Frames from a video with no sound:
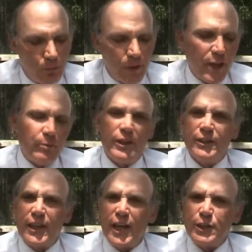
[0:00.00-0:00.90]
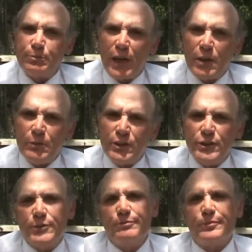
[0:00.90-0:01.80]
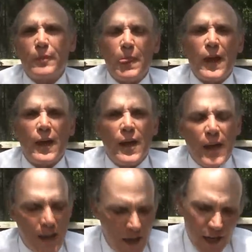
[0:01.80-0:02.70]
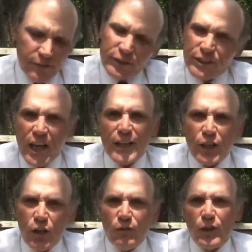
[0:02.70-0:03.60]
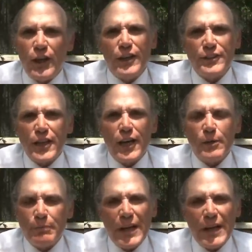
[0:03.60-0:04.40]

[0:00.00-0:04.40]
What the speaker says: but I made cash payments. I even signed over an entire